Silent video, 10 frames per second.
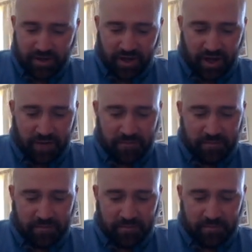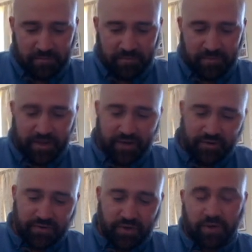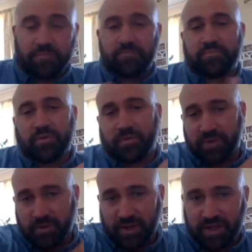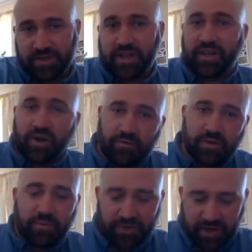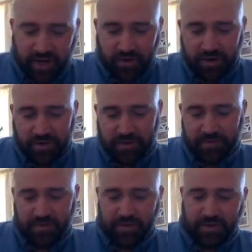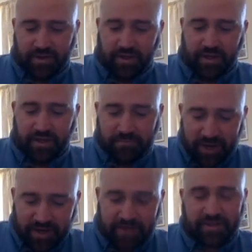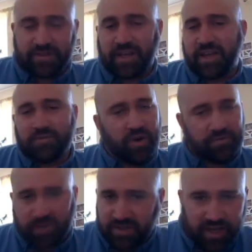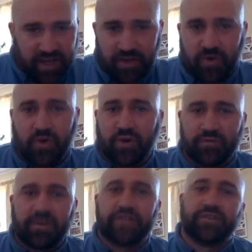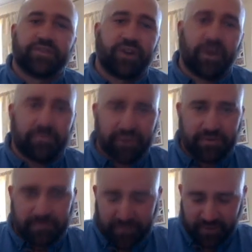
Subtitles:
But that reviewer, probably when they're saying of the modern era, is meaning to say of today or of recent times.